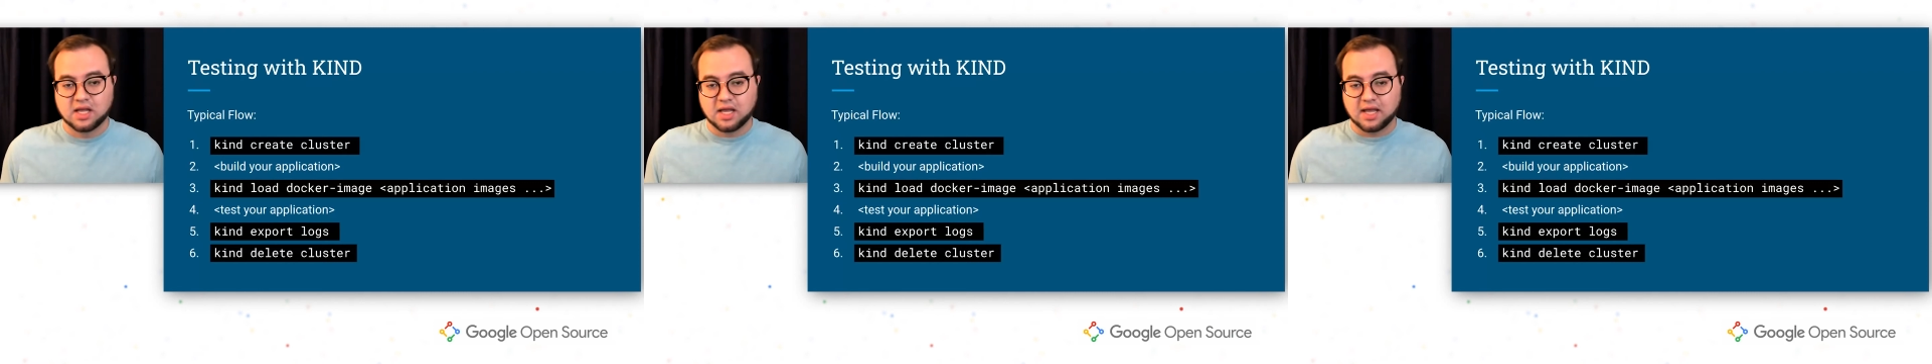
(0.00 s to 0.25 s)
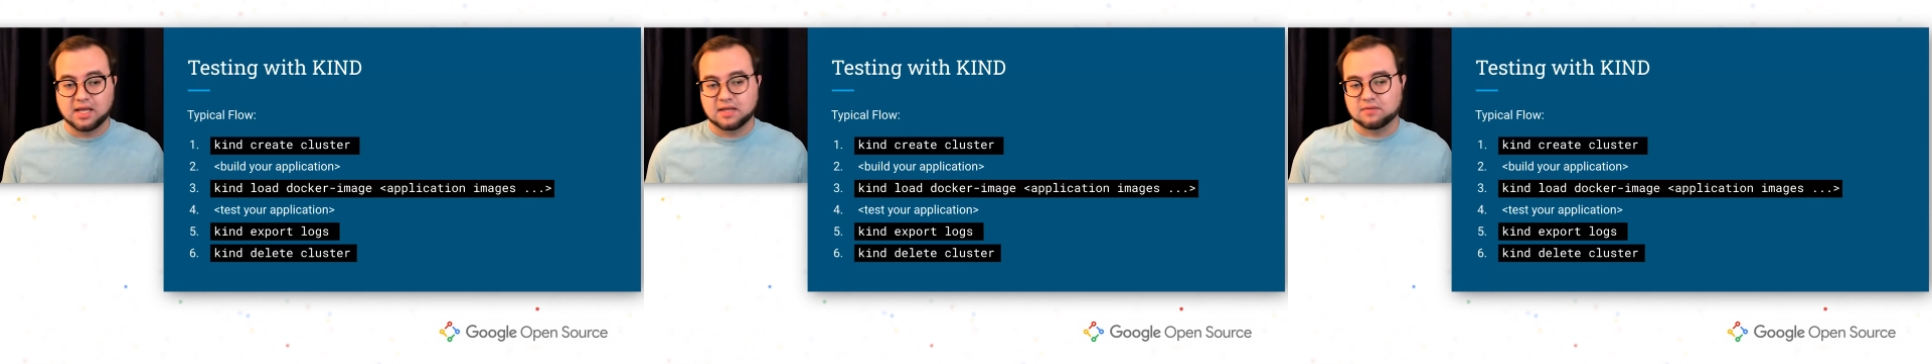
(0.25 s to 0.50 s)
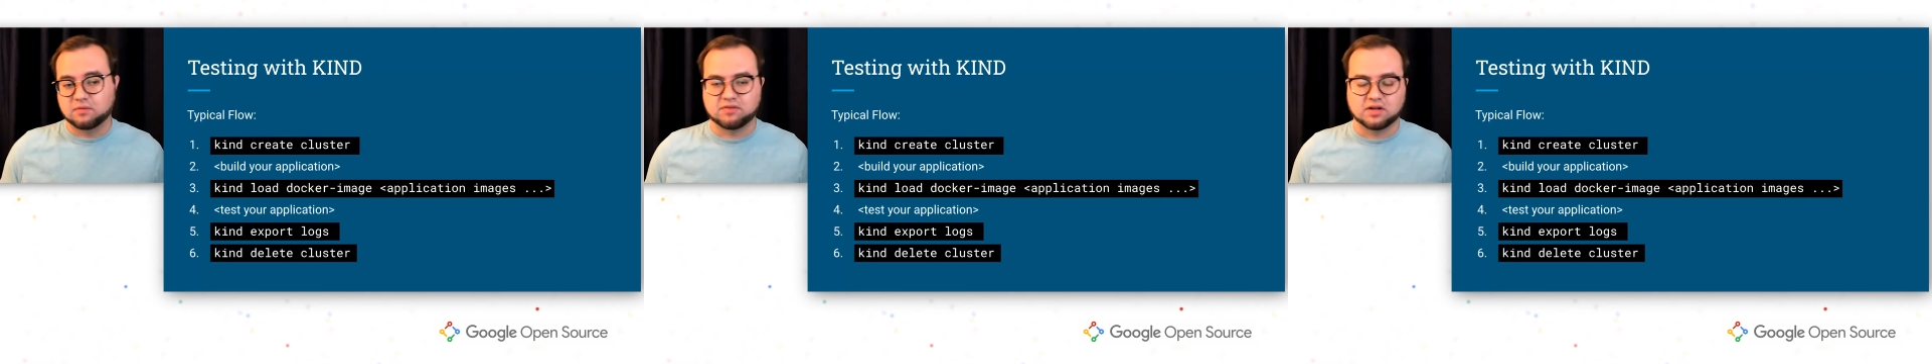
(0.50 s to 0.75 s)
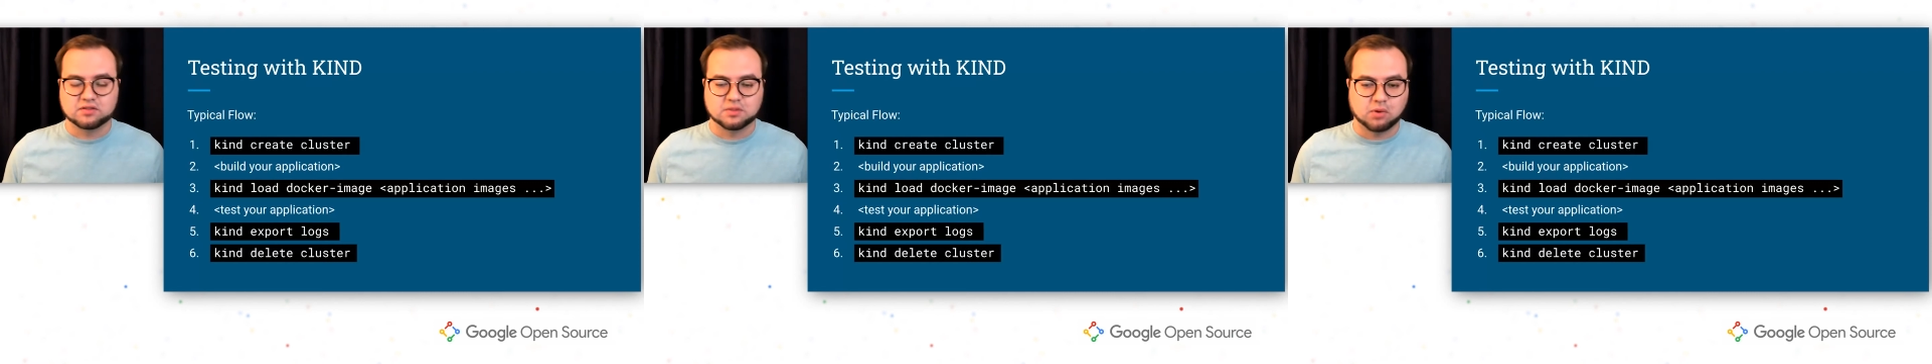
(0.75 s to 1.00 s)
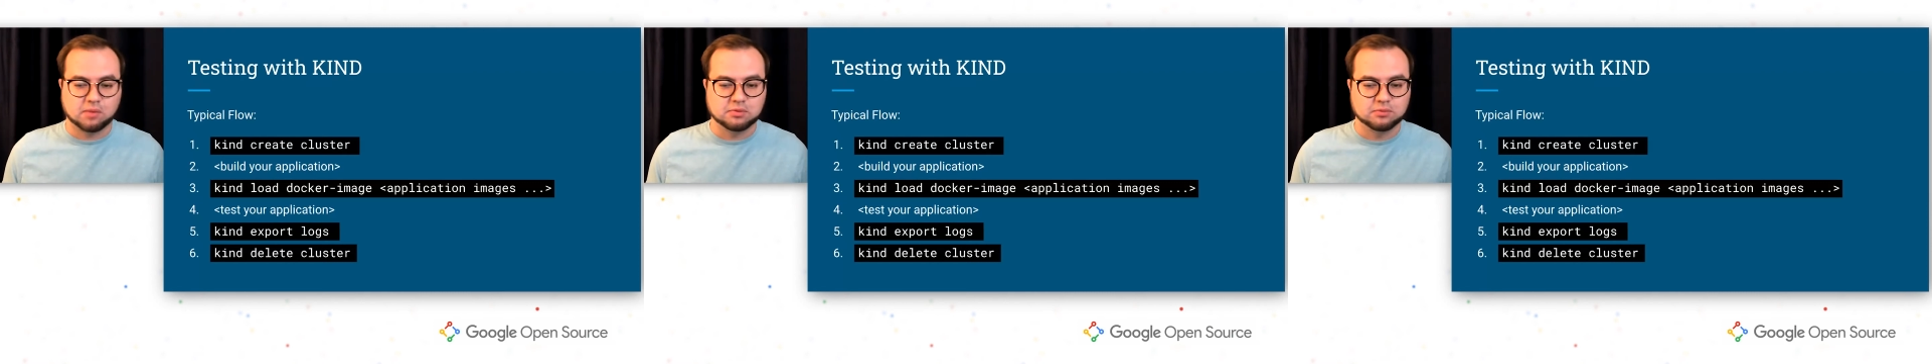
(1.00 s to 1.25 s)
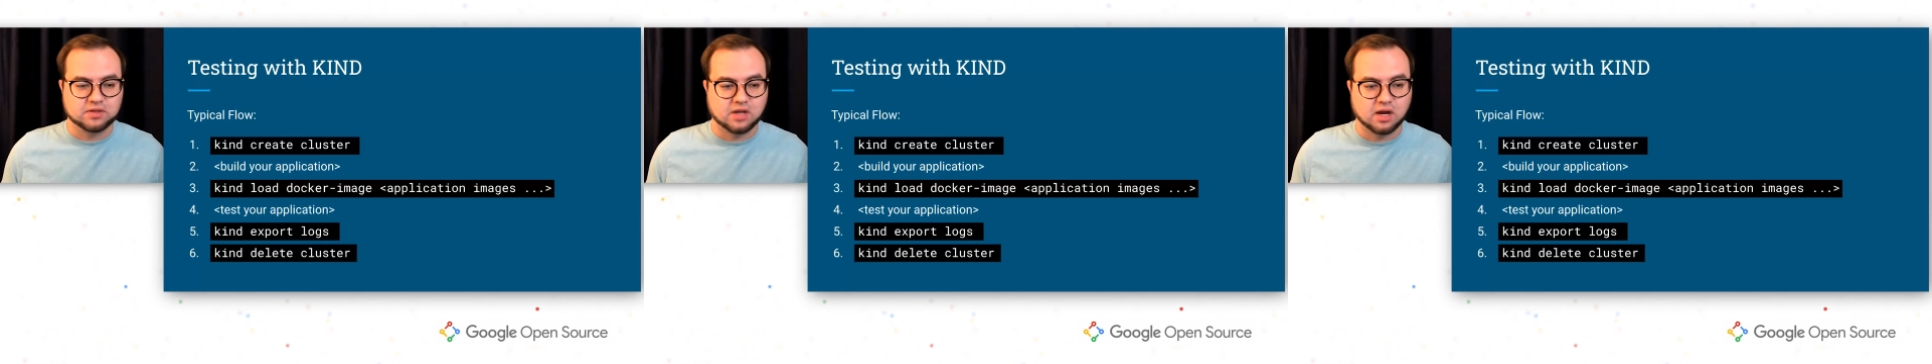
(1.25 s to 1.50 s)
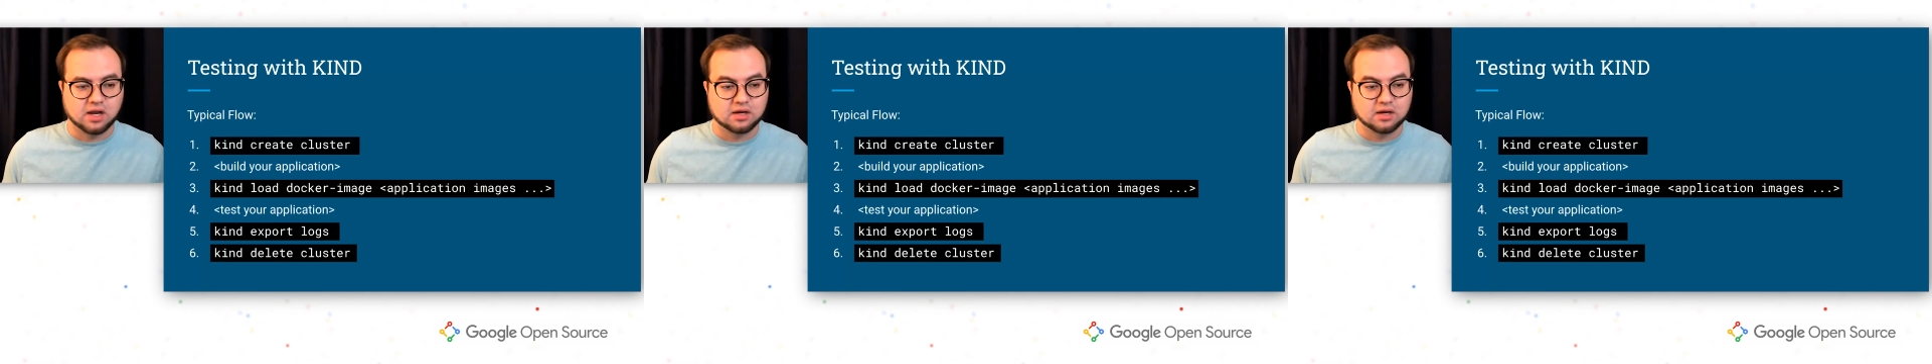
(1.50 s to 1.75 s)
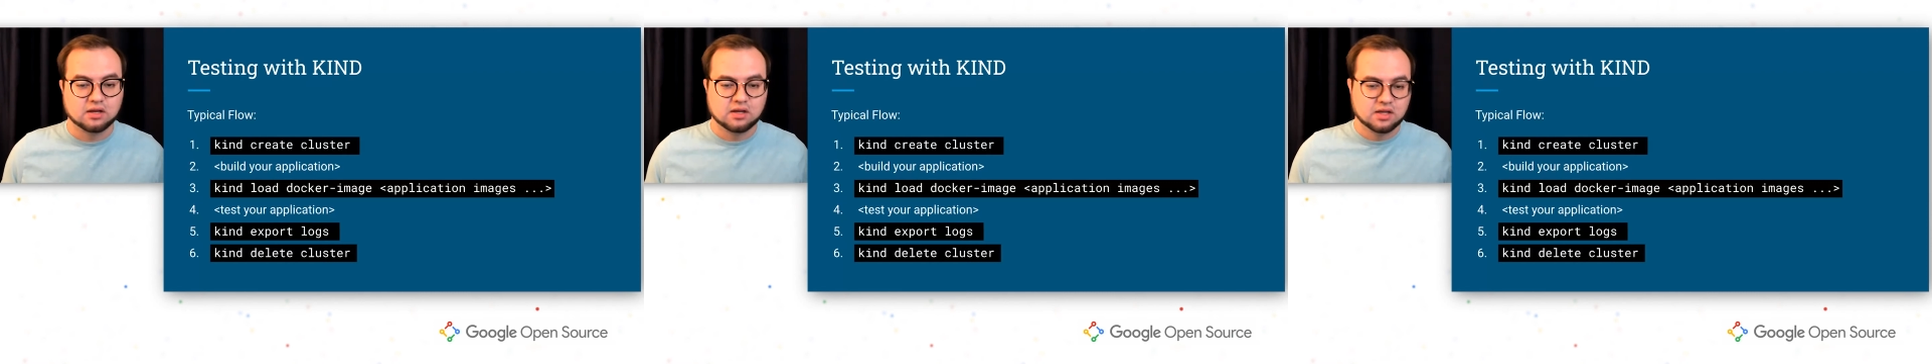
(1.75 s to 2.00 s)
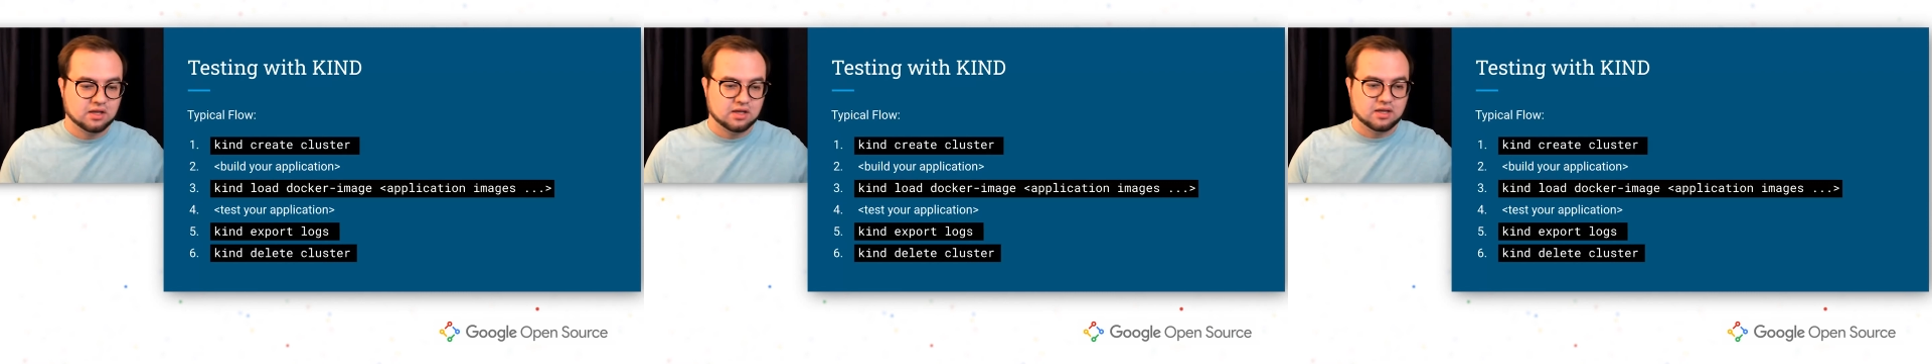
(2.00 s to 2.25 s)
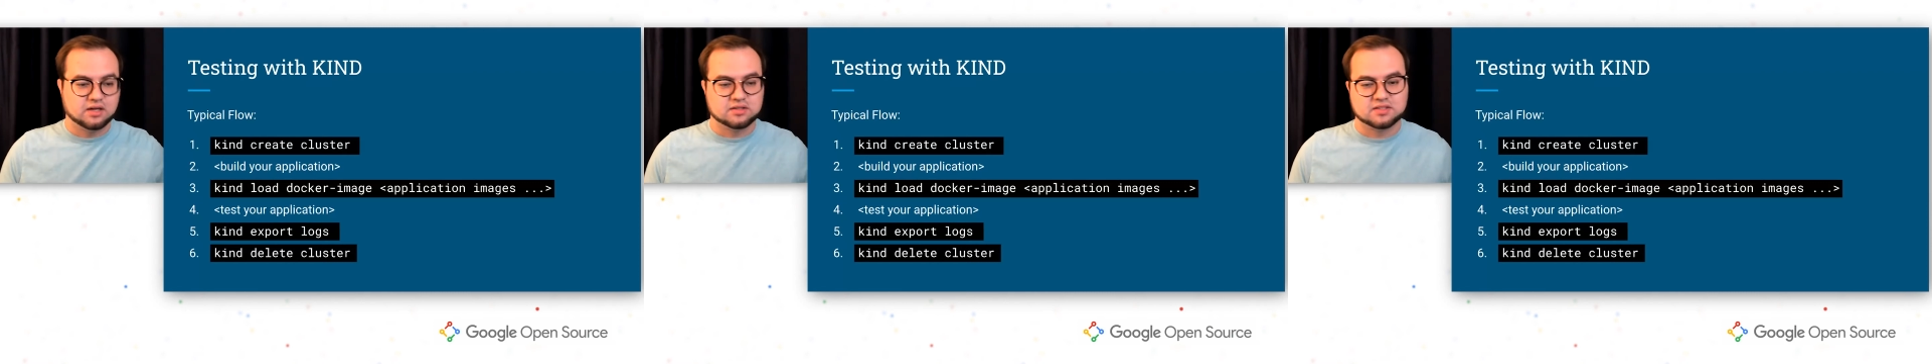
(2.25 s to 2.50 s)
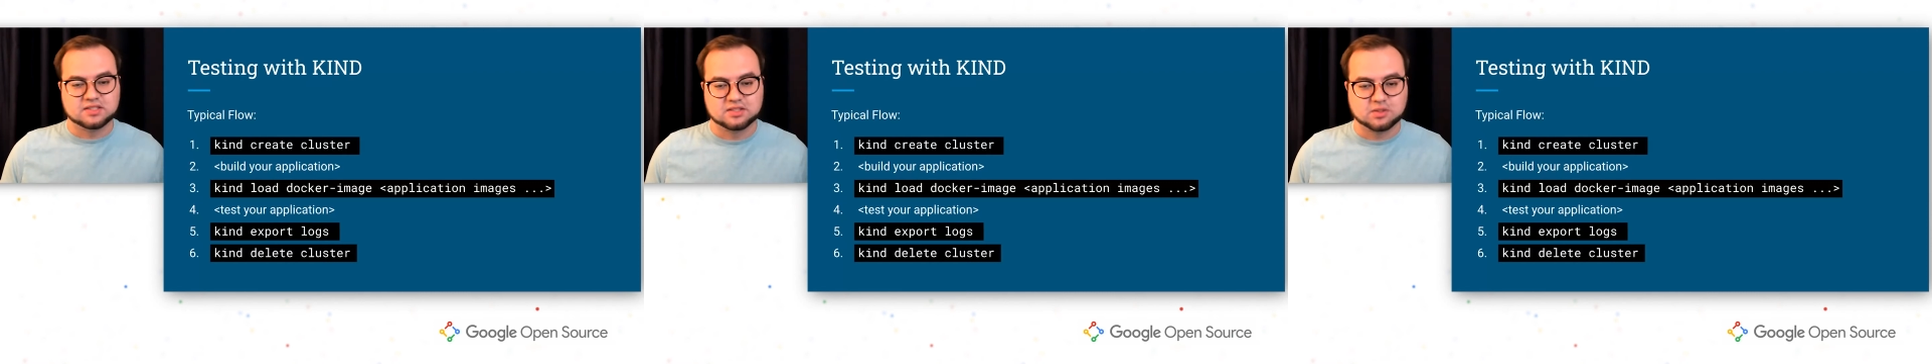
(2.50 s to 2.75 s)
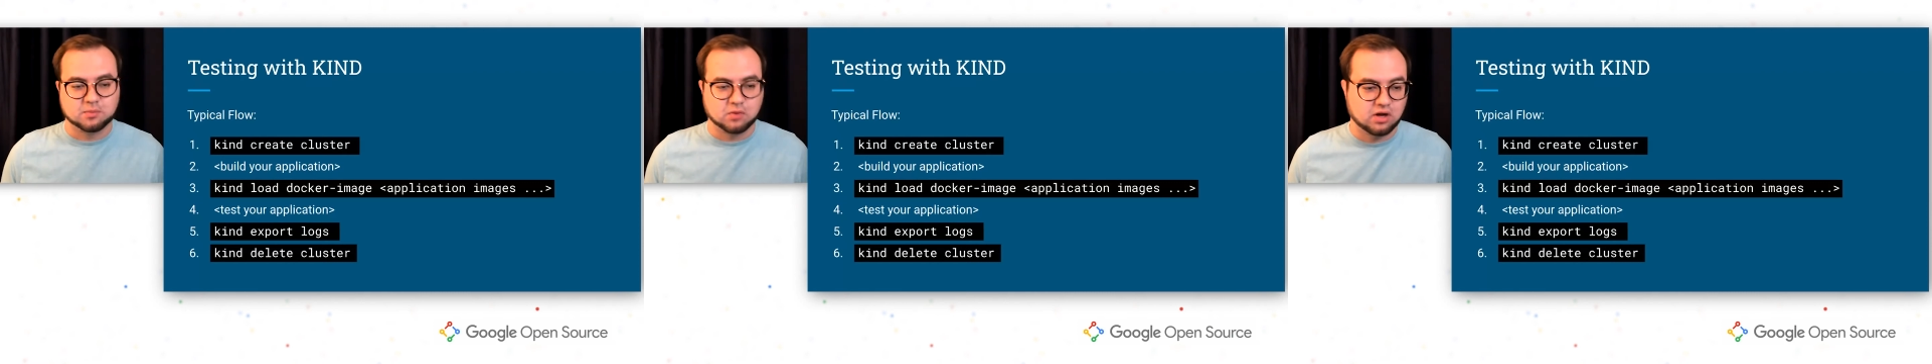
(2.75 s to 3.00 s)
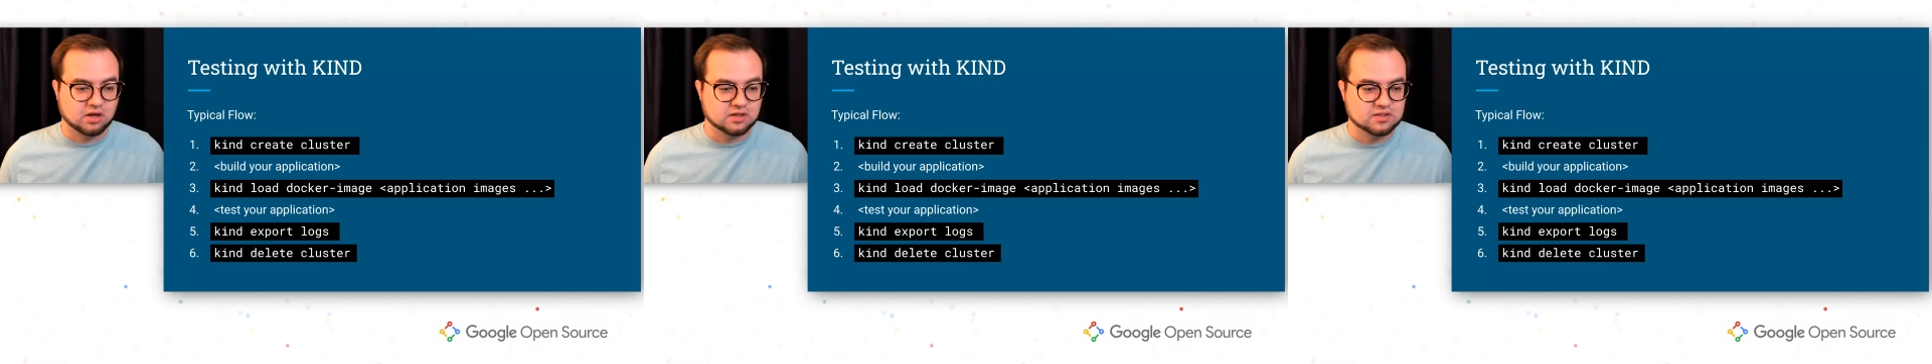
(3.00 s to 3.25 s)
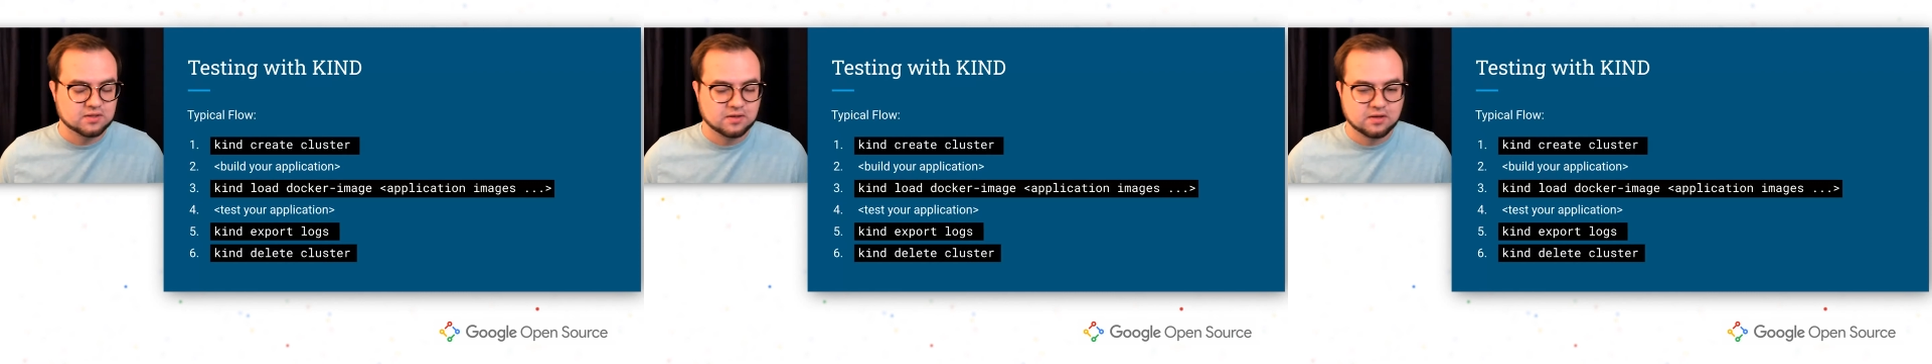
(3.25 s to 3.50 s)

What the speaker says: hey, we found some problem with kind. Here's the system logs.